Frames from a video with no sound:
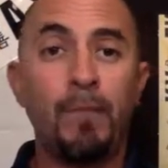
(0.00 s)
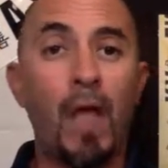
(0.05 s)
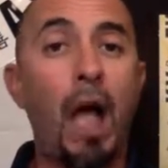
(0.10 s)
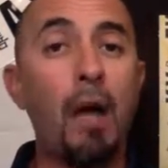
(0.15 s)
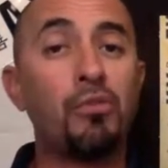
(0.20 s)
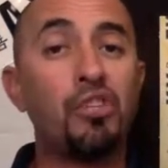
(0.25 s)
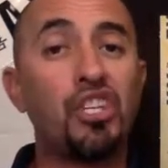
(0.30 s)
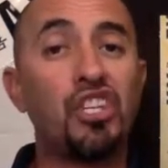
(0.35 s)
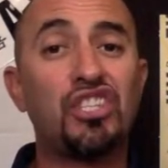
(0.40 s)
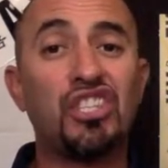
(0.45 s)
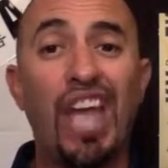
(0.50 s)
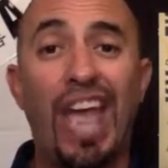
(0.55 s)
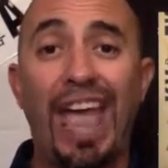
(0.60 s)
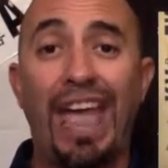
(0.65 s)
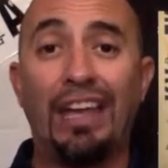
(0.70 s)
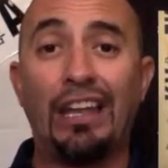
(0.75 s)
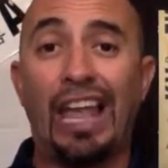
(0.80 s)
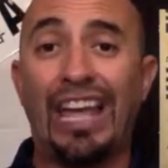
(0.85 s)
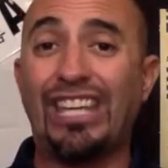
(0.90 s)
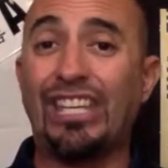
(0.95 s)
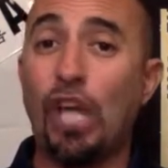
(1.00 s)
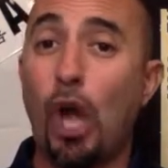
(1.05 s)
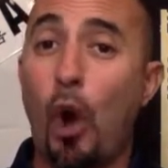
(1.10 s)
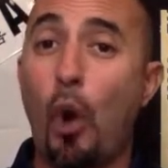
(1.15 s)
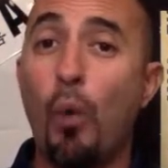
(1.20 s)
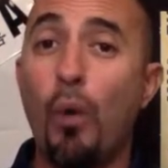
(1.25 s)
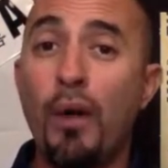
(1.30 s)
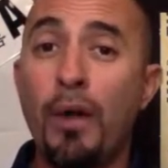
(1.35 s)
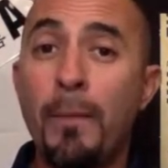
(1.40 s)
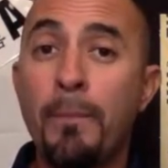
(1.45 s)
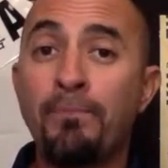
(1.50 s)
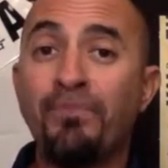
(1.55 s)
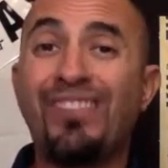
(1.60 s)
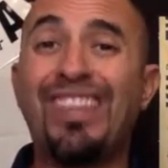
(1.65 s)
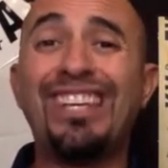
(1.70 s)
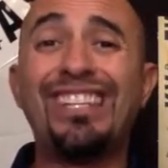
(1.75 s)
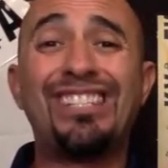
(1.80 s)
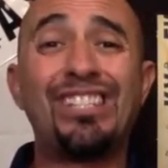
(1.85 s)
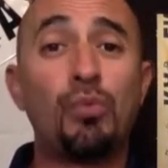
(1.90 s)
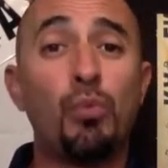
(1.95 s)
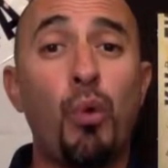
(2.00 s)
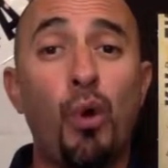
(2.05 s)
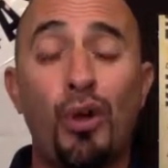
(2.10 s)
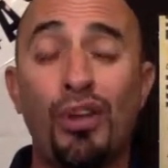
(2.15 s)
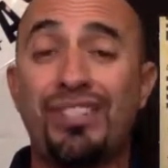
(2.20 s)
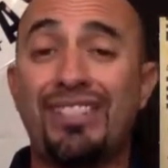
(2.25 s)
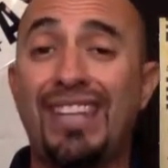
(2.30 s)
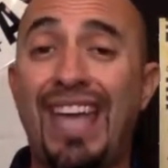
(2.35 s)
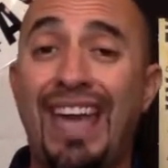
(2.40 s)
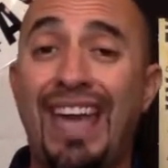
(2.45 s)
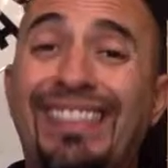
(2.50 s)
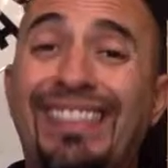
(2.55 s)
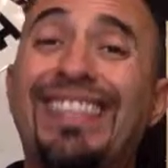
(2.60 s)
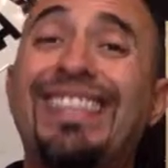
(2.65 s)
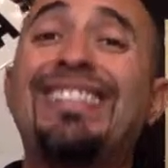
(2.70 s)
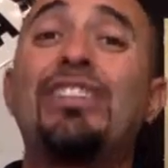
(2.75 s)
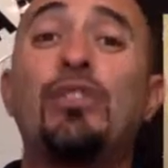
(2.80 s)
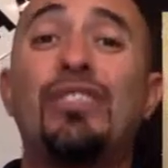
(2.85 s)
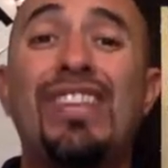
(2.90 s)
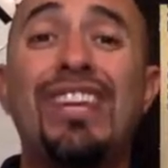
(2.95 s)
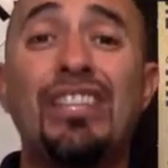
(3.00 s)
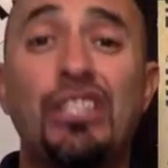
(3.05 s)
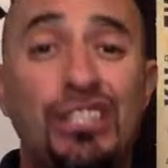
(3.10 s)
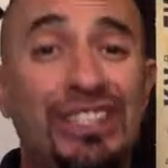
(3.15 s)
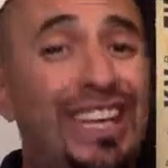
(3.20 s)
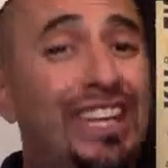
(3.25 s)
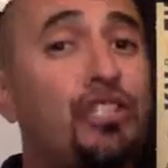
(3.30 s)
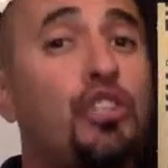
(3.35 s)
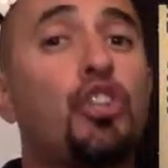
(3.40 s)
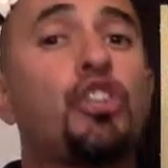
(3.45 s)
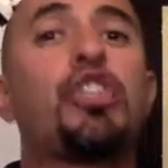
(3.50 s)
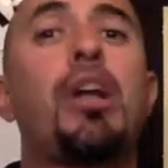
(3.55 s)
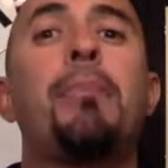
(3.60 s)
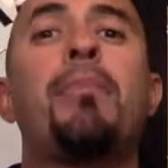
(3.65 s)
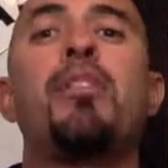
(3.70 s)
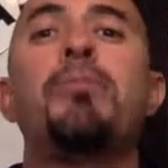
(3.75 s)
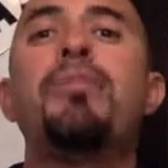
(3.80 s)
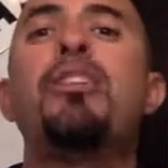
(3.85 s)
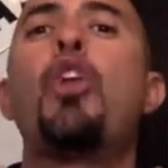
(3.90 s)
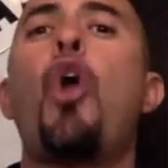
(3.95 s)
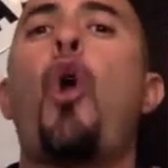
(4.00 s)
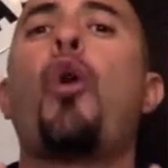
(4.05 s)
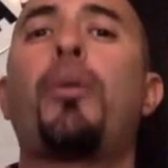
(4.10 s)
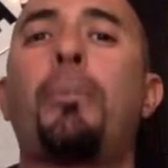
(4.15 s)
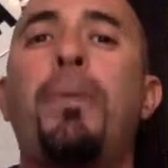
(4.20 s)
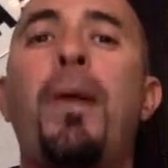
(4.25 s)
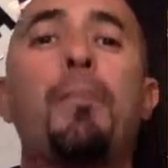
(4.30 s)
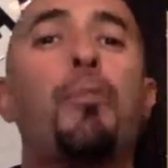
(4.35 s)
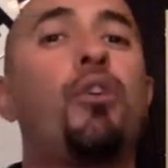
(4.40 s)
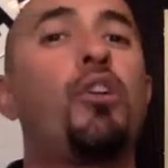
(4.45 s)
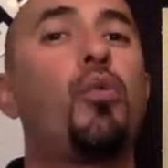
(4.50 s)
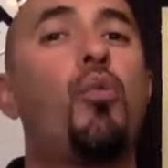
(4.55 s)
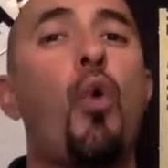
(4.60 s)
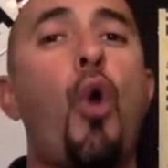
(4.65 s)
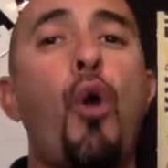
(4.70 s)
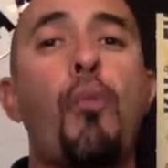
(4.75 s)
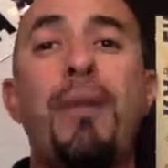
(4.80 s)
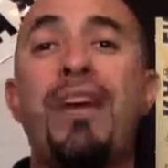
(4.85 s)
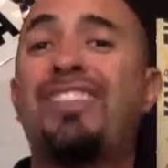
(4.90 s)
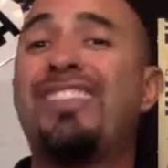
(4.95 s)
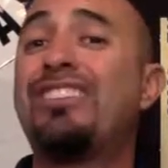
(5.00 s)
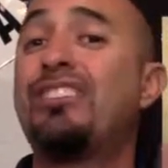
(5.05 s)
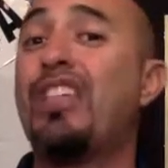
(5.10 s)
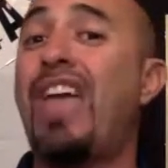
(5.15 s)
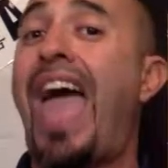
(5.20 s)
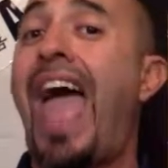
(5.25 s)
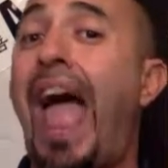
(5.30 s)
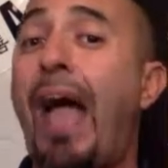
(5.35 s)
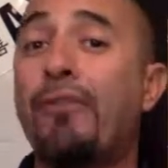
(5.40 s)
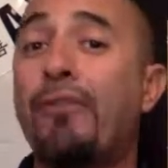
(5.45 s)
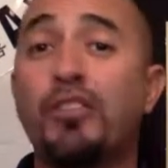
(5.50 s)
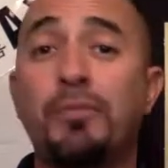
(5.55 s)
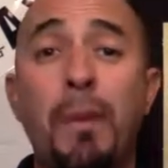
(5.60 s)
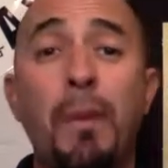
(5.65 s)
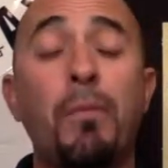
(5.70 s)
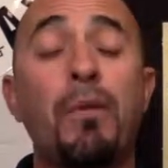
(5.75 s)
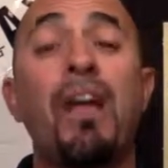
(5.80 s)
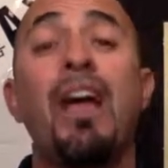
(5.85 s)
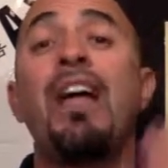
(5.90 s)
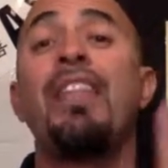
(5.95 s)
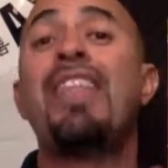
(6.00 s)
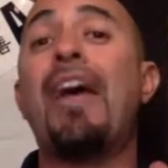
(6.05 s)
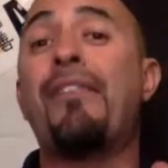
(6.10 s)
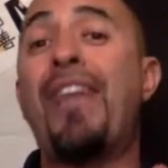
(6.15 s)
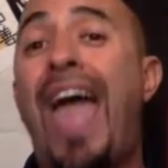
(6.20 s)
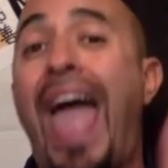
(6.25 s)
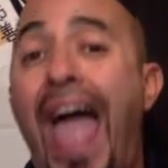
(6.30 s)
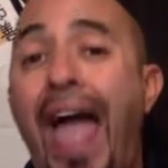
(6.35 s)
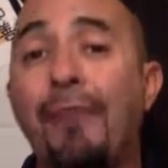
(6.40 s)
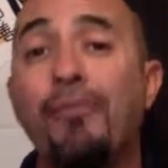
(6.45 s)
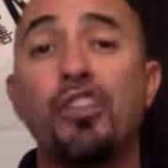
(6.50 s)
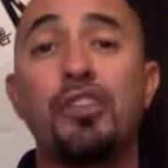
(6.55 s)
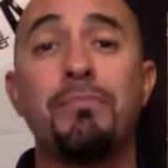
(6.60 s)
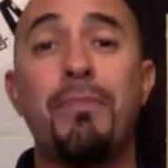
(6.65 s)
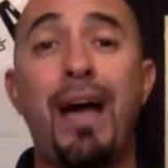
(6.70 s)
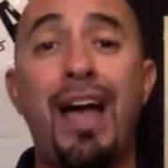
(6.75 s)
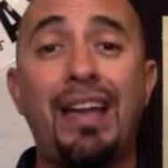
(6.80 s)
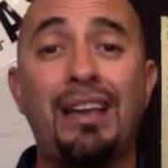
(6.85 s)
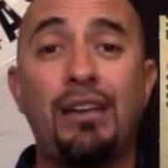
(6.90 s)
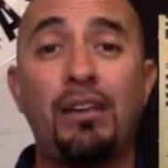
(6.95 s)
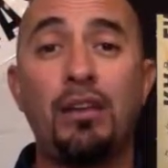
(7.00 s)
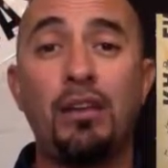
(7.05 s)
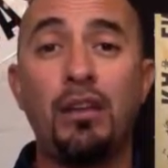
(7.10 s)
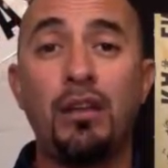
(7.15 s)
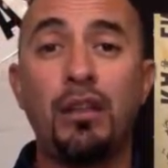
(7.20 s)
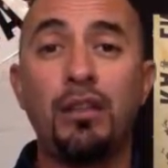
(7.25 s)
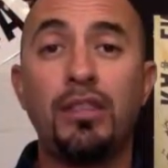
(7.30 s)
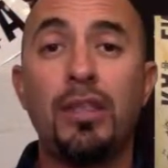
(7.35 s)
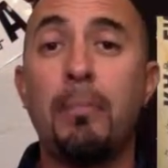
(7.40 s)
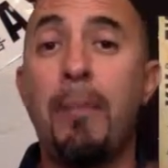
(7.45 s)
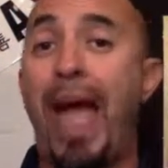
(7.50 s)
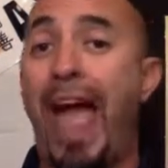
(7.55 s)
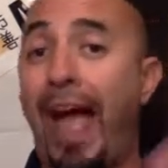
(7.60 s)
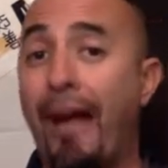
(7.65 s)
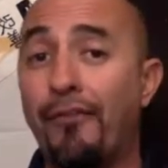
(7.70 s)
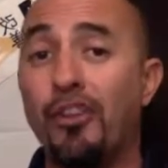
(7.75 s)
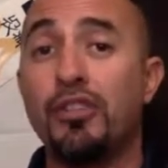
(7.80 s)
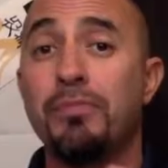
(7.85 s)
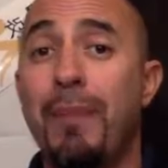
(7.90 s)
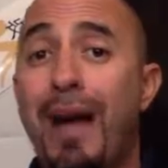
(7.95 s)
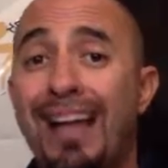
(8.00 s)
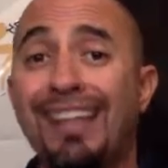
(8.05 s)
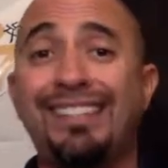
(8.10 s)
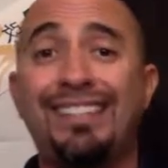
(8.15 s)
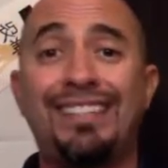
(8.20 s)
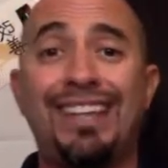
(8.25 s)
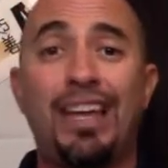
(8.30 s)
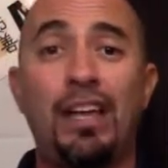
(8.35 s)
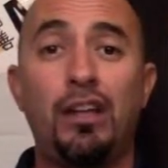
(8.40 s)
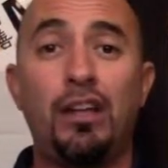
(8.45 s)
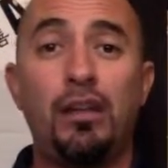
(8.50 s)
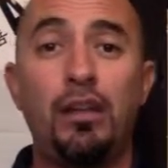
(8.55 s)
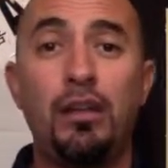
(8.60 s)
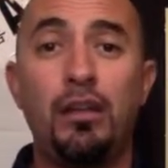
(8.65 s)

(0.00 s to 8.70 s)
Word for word: I'm just saying, like, yo, this is where it's These, these, these are some of the mediocre people in the world, man. These are the average people that have the average mind, the average mindset.